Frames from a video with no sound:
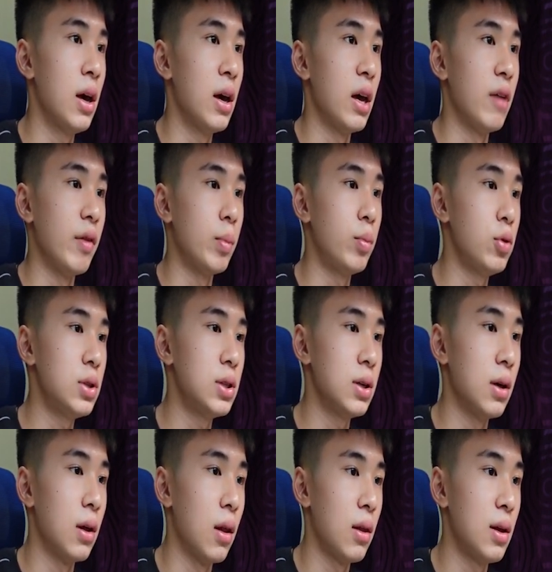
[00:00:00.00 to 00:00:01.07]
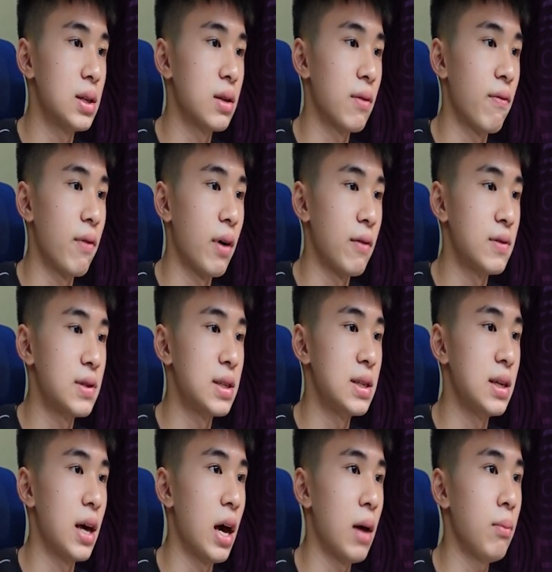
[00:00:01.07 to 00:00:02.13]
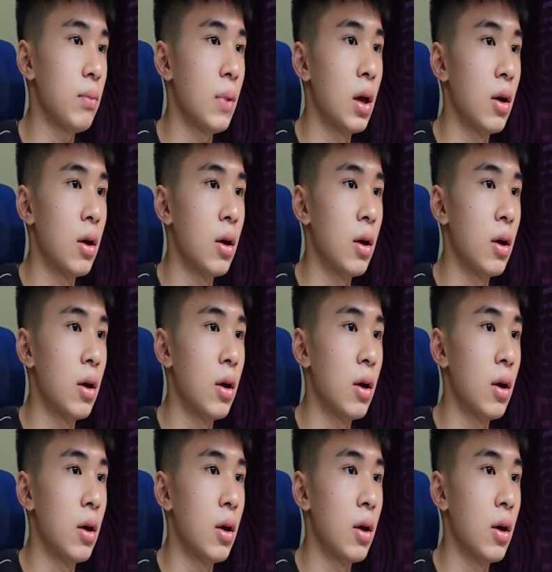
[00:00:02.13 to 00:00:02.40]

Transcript: If you put it in this 5 cm,